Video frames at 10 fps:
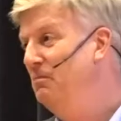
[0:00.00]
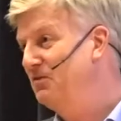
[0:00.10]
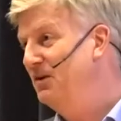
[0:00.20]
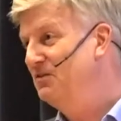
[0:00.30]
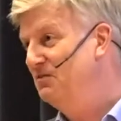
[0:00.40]

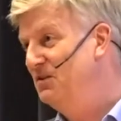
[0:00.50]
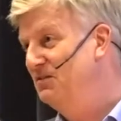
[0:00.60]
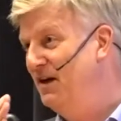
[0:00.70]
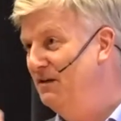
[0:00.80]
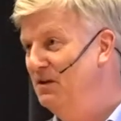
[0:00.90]
percent of the
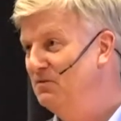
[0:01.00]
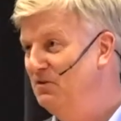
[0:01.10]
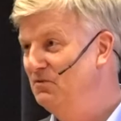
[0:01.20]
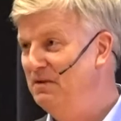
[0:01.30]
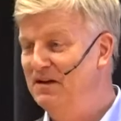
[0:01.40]
time that
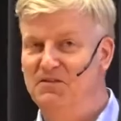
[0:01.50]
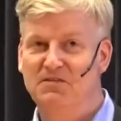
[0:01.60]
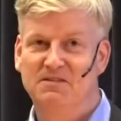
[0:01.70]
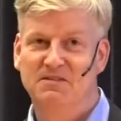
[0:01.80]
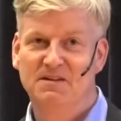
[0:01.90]
we spend.
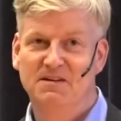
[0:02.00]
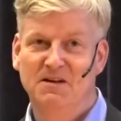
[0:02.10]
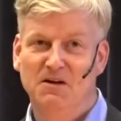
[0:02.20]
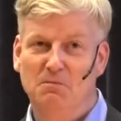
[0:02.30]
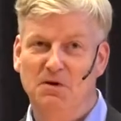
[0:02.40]

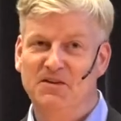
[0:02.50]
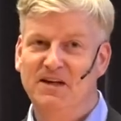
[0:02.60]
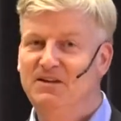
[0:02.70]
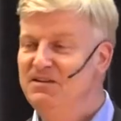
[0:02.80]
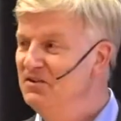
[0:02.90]
But
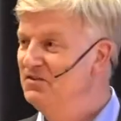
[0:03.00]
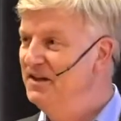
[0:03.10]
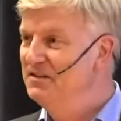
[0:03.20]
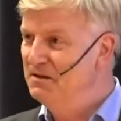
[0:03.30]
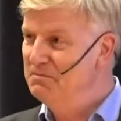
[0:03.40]
in this
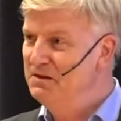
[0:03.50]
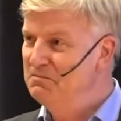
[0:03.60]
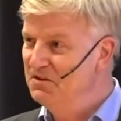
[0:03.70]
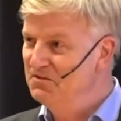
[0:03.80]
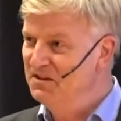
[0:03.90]
data
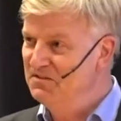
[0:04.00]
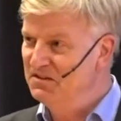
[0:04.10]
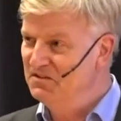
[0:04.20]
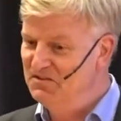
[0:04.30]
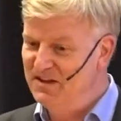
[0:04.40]

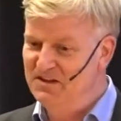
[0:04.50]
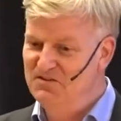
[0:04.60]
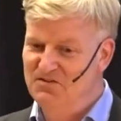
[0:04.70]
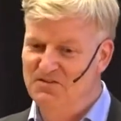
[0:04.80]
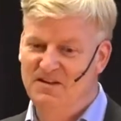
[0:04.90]
pre-processing
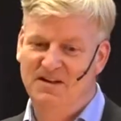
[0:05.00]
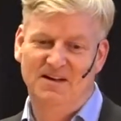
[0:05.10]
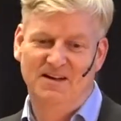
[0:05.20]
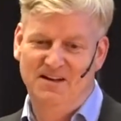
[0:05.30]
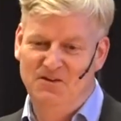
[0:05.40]
stage,
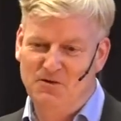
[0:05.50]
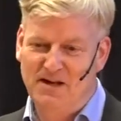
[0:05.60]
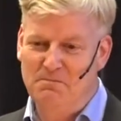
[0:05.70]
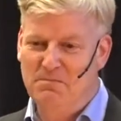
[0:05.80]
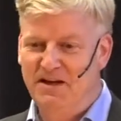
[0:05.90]
you
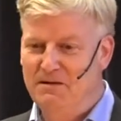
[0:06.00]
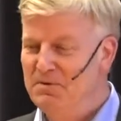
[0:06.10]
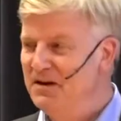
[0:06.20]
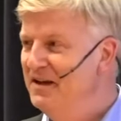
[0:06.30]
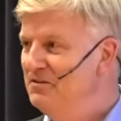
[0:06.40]
can
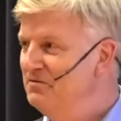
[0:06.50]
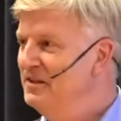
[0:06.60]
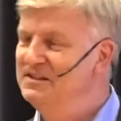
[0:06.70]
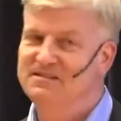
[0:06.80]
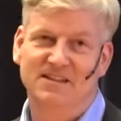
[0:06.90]
manipulate
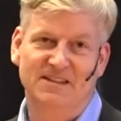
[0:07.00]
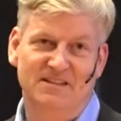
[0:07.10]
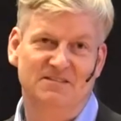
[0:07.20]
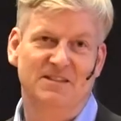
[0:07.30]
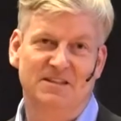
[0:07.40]
things in
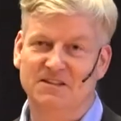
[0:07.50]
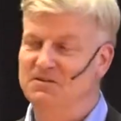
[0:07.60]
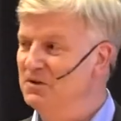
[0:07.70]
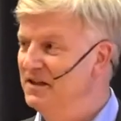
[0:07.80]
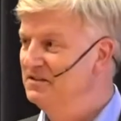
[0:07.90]
a
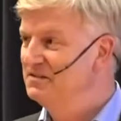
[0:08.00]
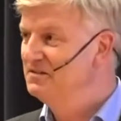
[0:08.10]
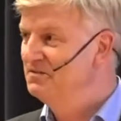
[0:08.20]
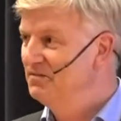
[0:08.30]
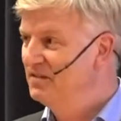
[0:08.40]
zillion ways.
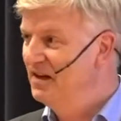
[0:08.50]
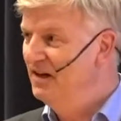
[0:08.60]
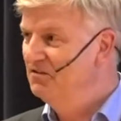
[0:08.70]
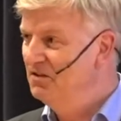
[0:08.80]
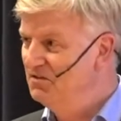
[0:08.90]

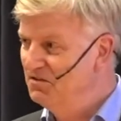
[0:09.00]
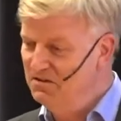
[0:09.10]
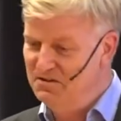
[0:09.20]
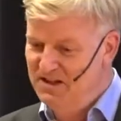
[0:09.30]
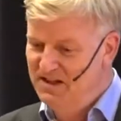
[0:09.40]
Yeah, so,
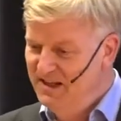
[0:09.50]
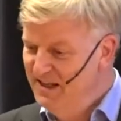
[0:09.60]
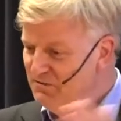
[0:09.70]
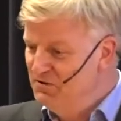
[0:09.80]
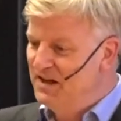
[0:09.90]
so
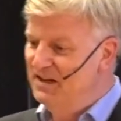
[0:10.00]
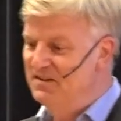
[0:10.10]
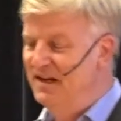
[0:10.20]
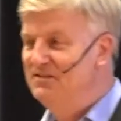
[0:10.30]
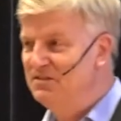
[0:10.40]
if you get
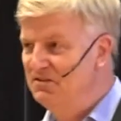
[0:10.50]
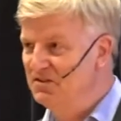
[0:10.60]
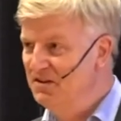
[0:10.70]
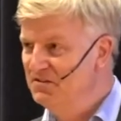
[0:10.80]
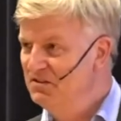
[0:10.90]
the end
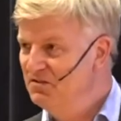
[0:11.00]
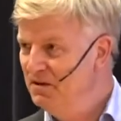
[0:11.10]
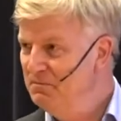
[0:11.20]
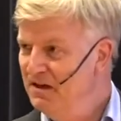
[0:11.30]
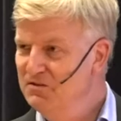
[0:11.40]
result, it
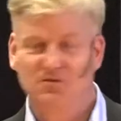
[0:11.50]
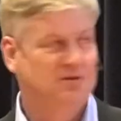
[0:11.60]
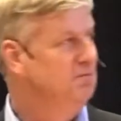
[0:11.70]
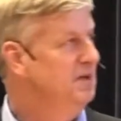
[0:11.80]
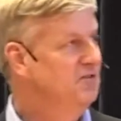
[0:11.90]
somehow
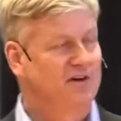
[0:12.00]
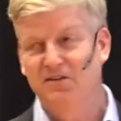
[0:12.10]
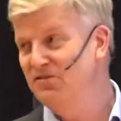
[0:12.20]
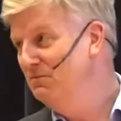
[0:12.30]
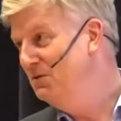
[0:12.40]
should be
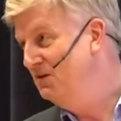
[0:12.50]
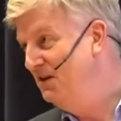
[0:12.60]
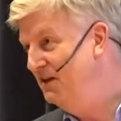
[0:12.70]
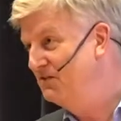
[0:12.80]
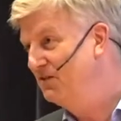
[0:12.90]
traceable
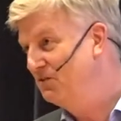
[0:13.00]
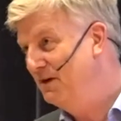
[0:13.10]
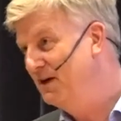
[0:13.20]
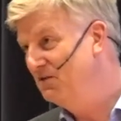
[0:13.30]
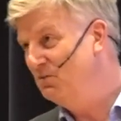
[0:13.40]
and
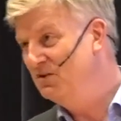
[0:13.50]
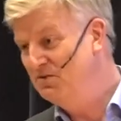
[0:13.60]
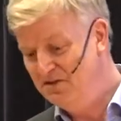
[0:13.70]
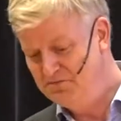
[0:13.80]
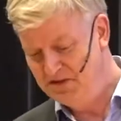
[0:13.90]
transparent what
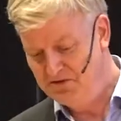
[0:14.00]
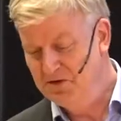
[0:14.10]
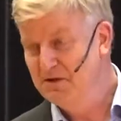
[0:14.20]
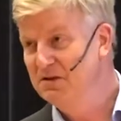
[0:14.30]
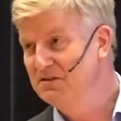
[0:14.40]
you have been
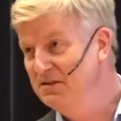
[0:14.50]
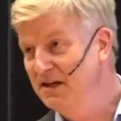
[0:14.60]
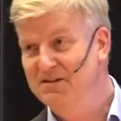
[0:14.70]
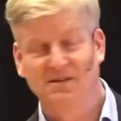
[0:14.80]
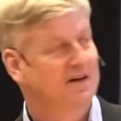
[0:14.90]
doing with the
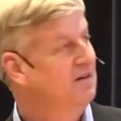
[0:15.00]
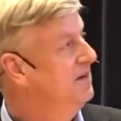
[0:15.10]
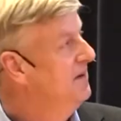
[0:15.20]
data